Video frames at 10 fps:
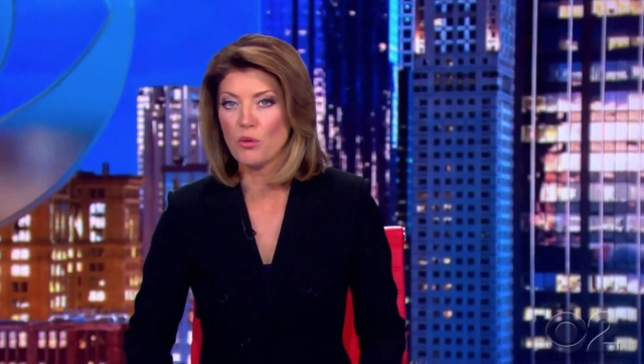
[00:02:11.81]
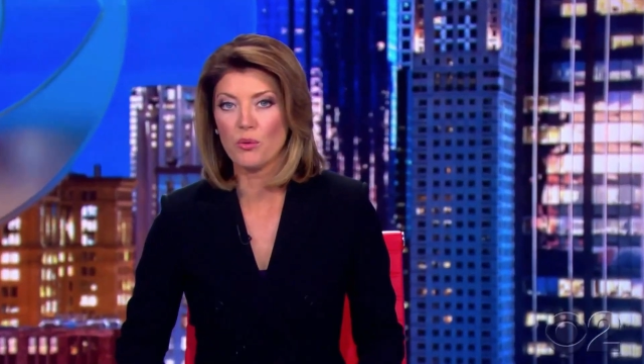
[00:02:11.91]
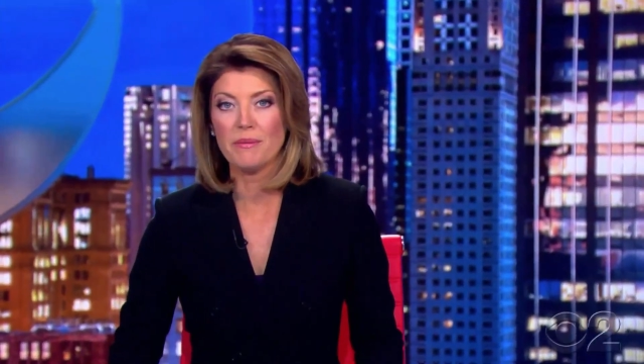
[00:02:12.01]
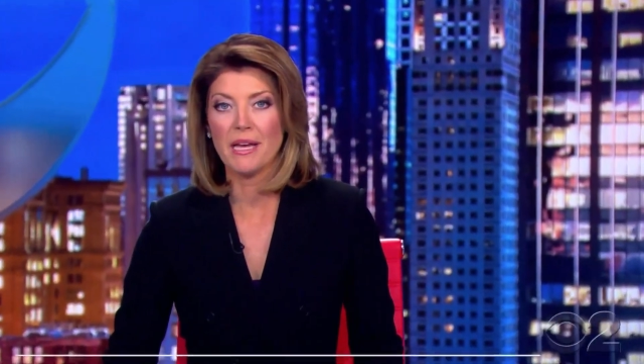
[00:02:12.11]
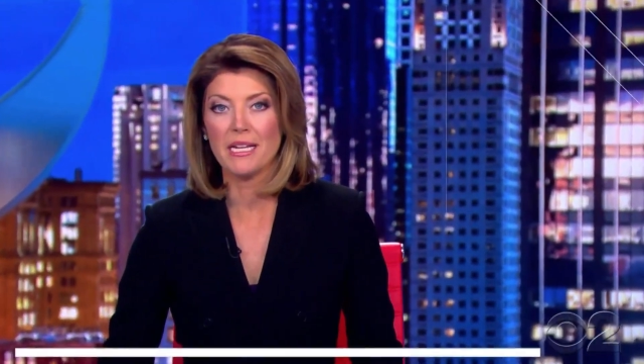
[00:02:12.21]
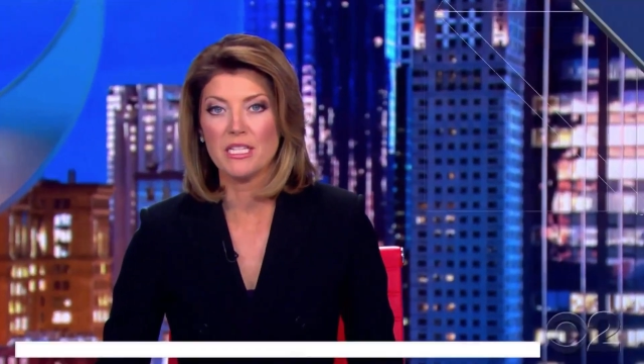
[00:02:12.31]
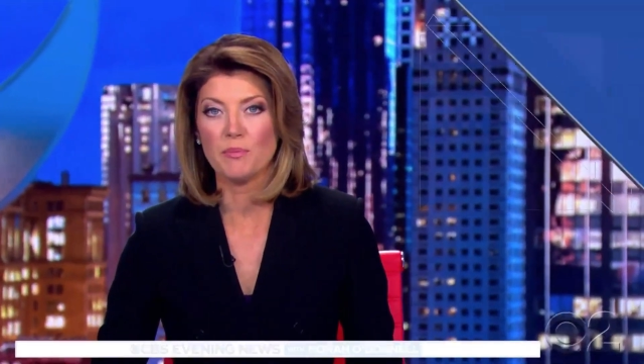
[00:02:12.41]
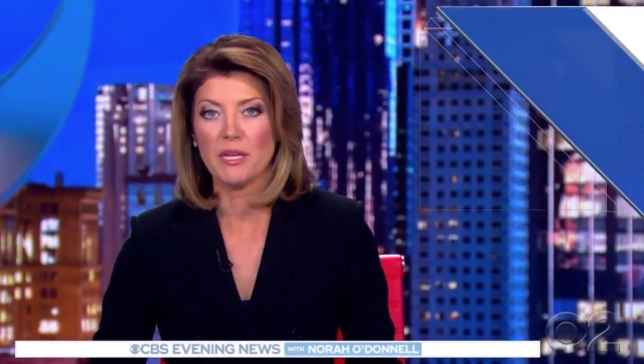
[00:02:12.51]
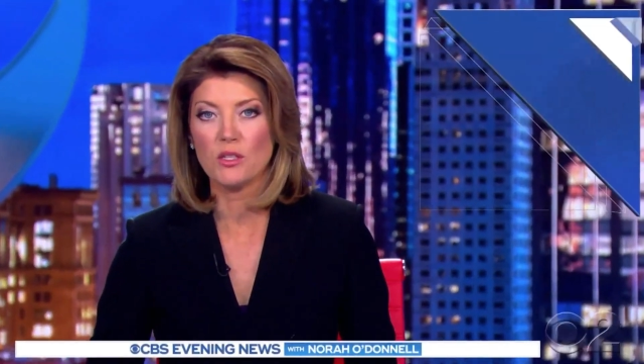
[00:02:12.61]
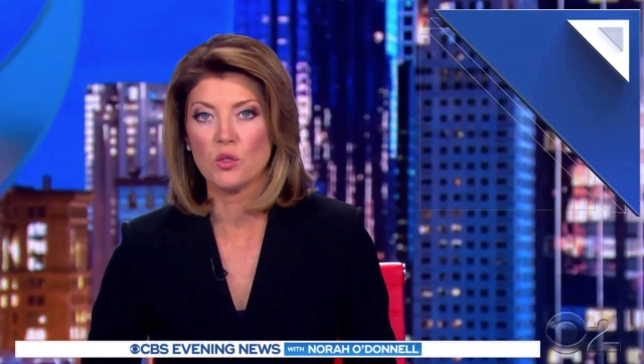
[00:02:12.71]
three men in
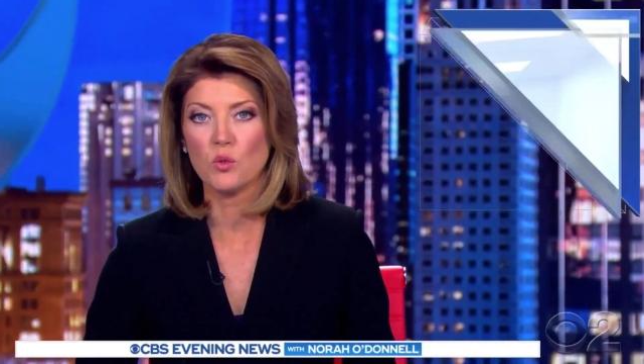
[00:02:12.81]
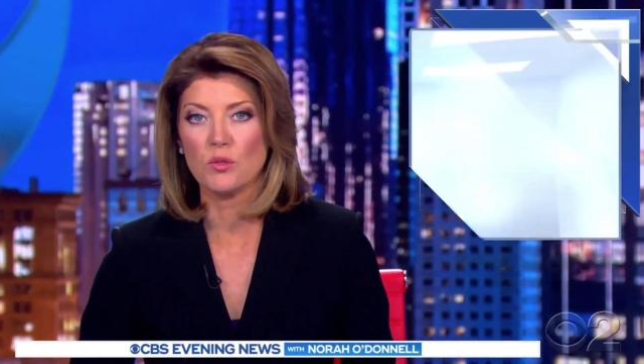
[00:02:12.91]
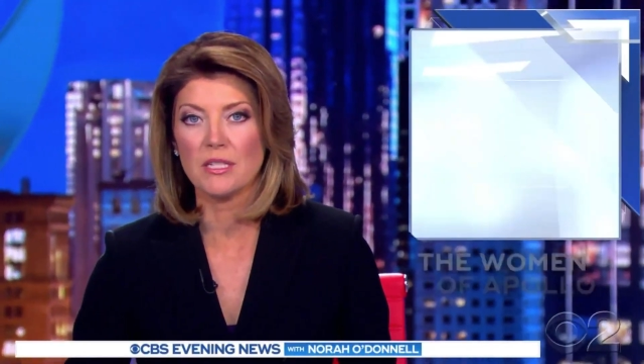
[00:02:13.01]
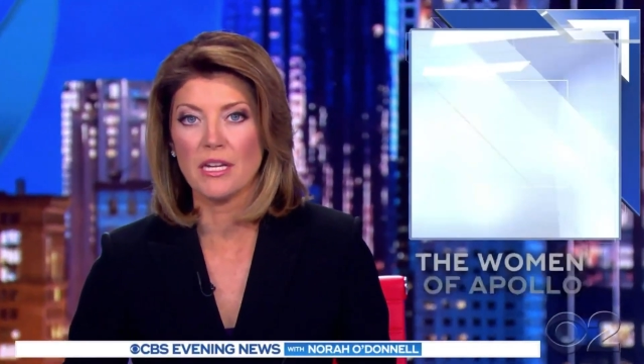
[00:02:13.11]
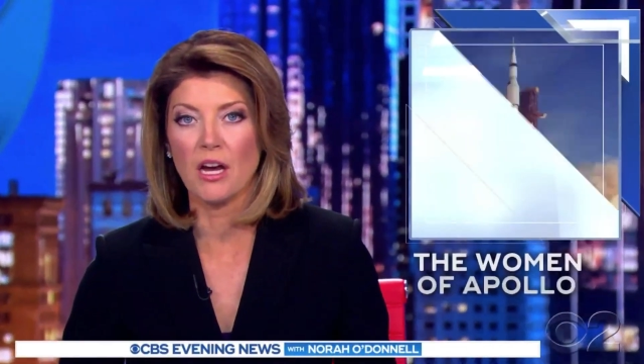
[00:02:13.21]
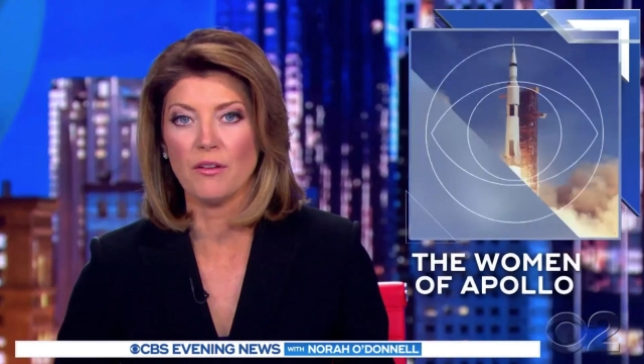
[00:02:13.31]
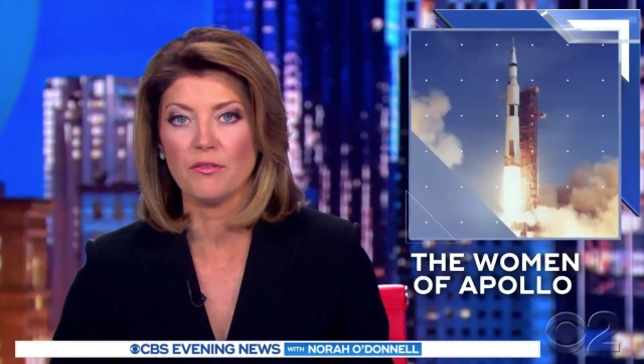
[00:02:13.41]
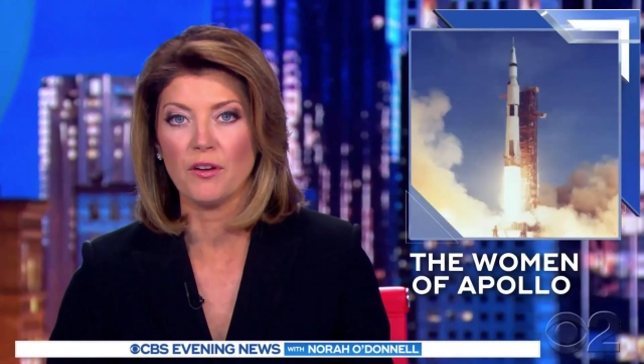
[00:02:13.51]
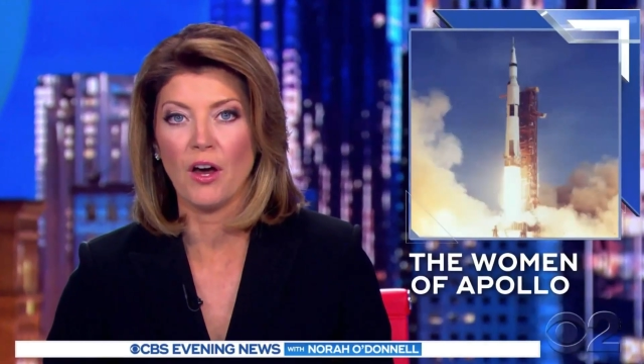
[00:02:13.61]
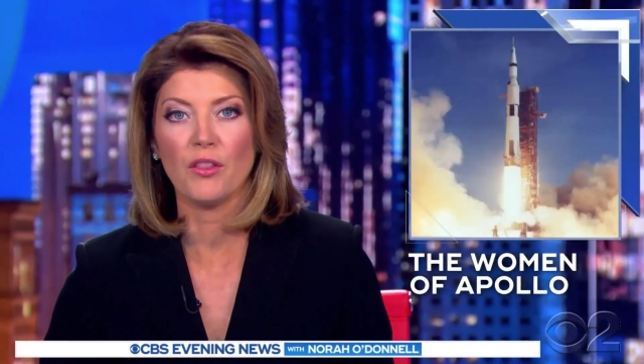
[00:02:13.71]
spacesuits set off